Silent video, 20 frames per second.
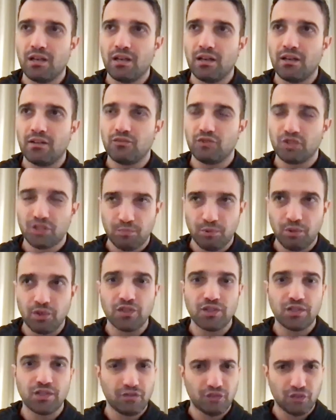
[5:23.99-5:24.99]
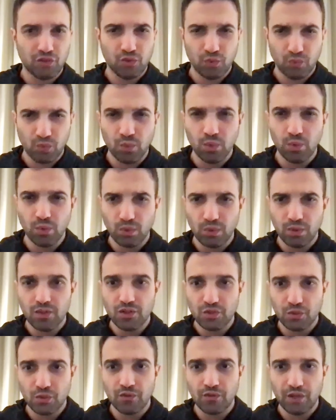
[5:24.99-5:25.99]
and responsive to all sort
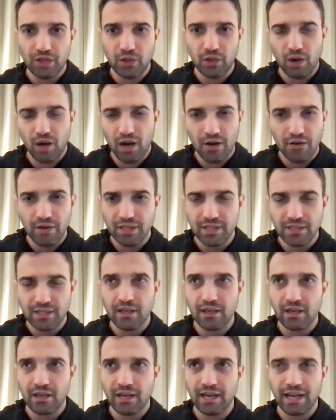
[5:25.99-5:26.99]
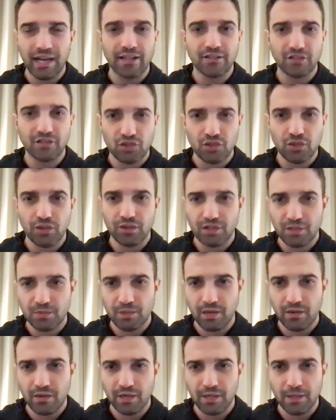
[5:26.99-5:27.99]
of inquiries that I had during this
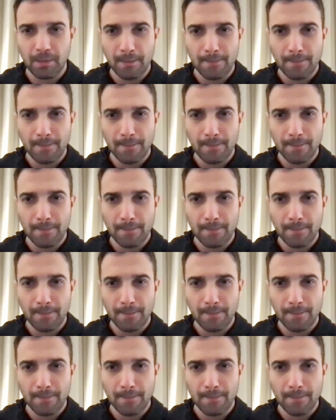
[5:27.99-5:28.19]
period.